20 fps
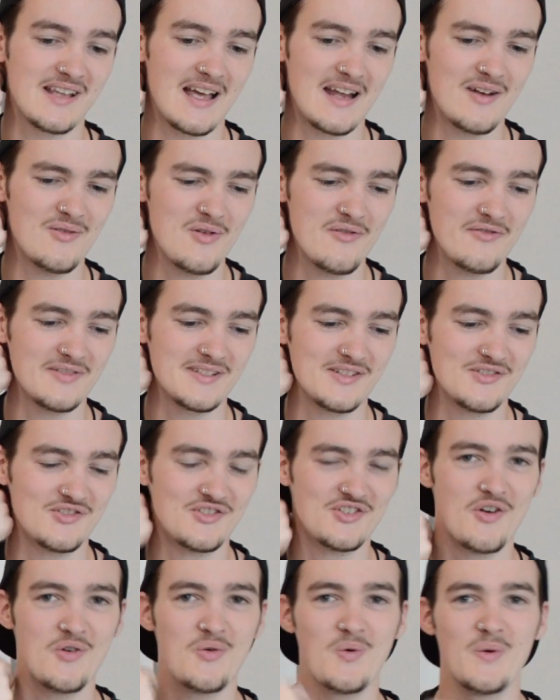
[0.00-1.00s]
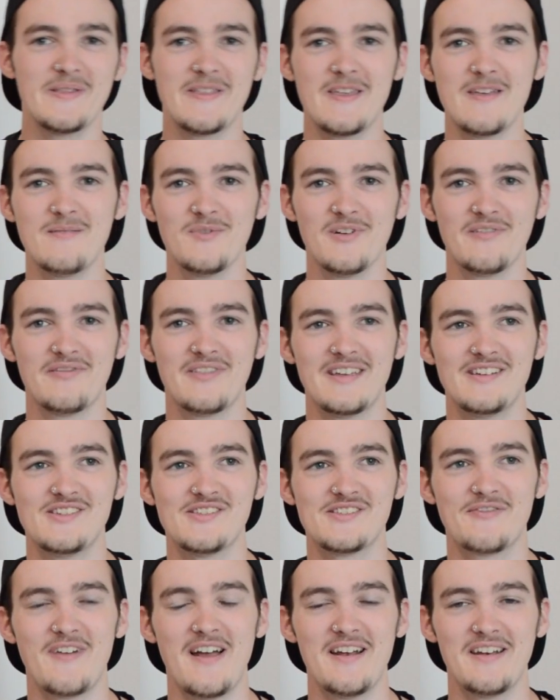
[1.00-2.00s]
I don't know if it's a joke with them or if they
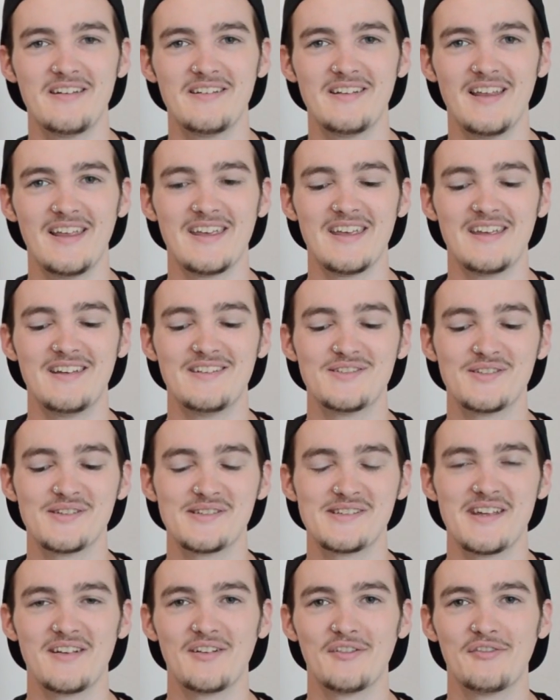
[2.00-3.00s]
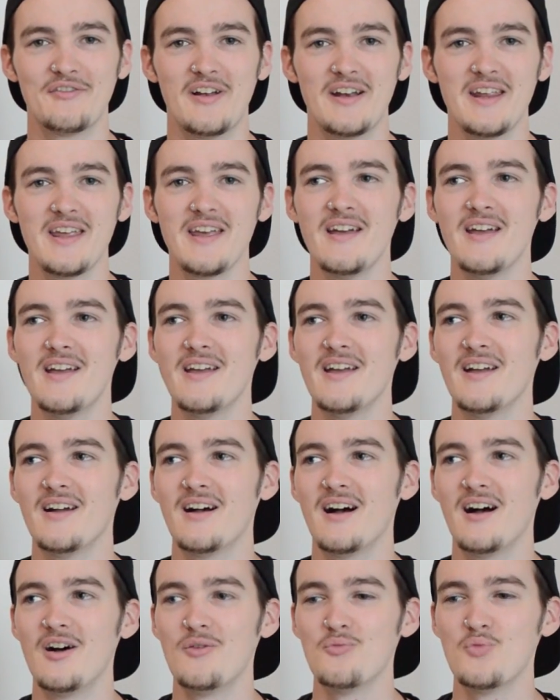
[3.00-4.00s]
just find it like interesting or funny.
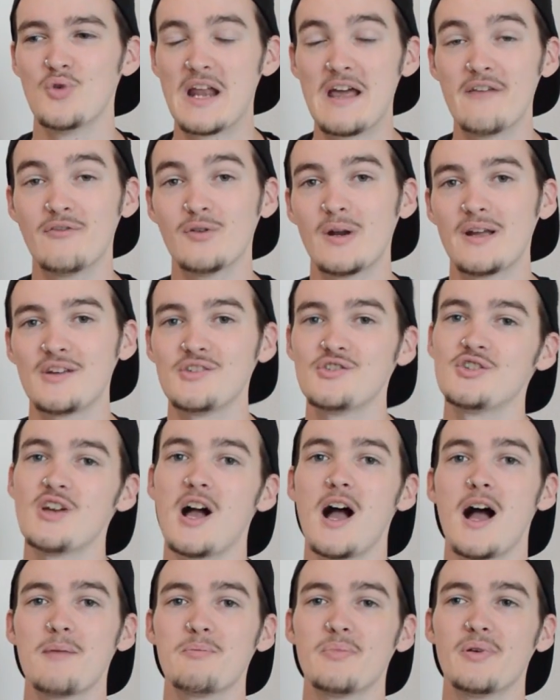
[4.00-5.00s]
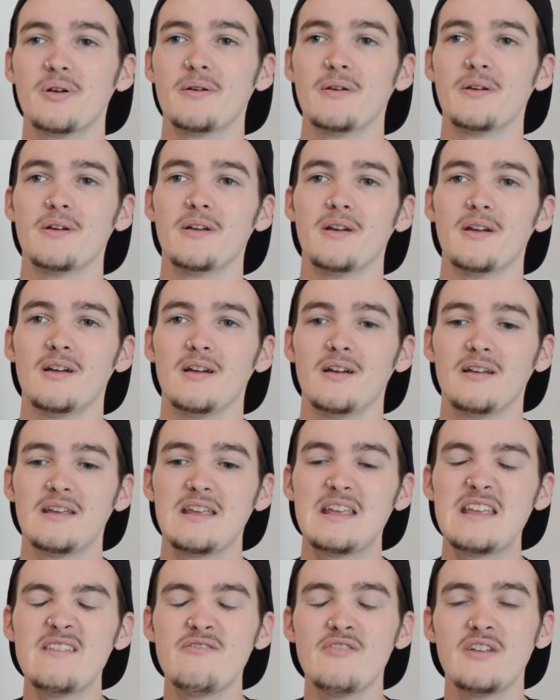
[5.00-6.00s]
Whenever I shop,
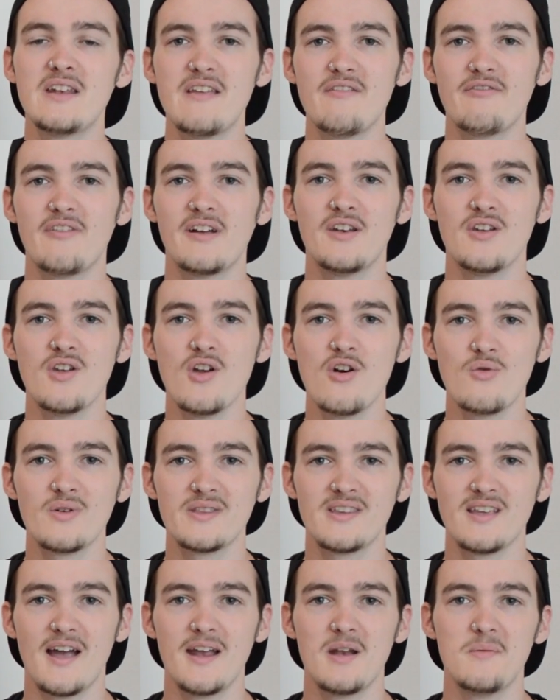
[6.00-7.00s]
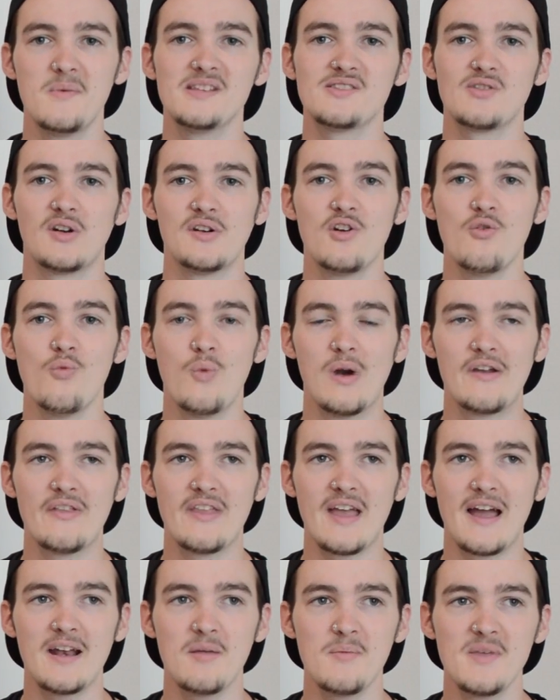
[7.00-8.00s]
even if I know what the item is or I know where
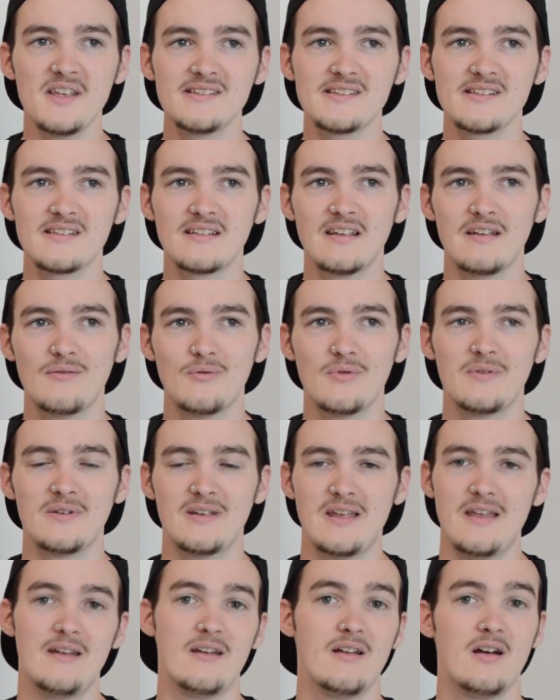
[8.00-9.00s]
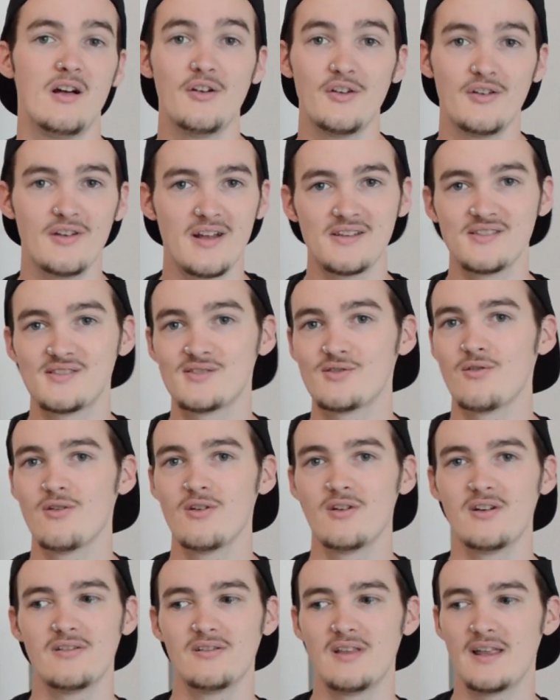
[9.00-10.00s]
the item is, at a 100 yen
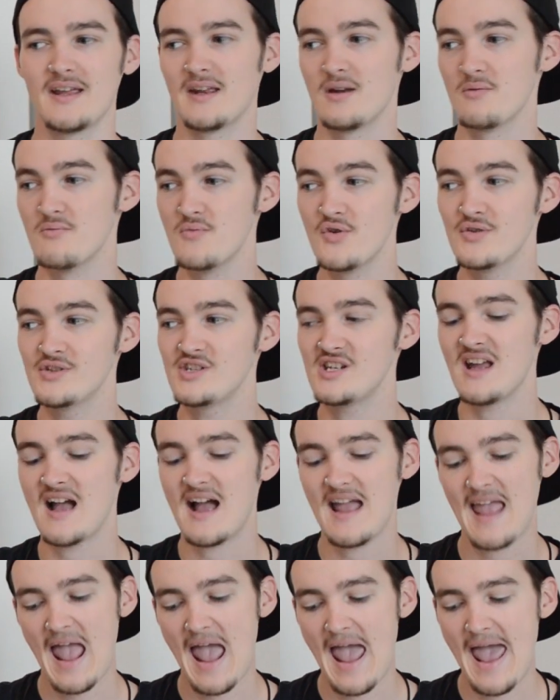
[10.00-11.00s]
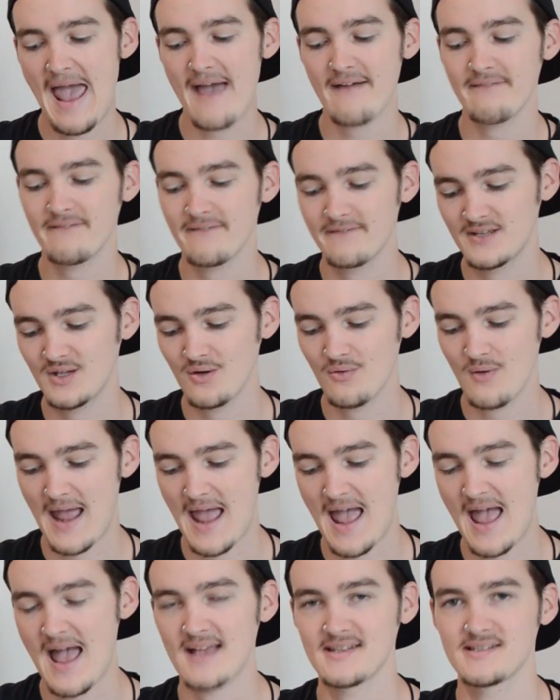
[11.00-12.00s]
store or like at a Muji, I have to
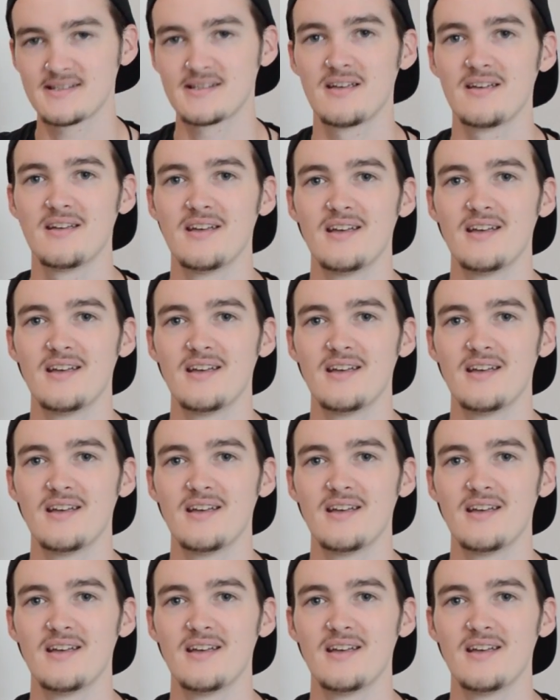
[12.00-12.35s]
ask